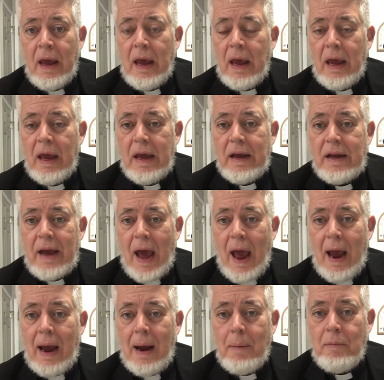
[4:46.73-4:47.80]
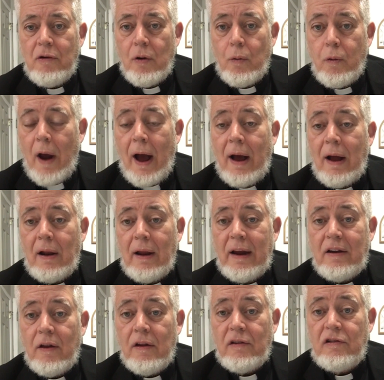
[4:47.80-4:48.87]
He came directly
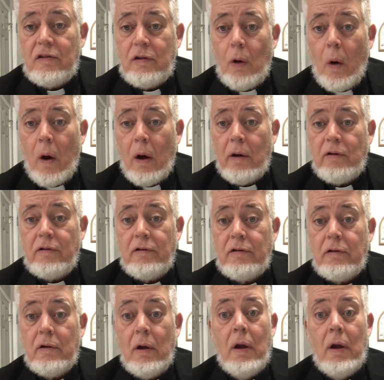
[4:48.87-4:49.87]
to the source,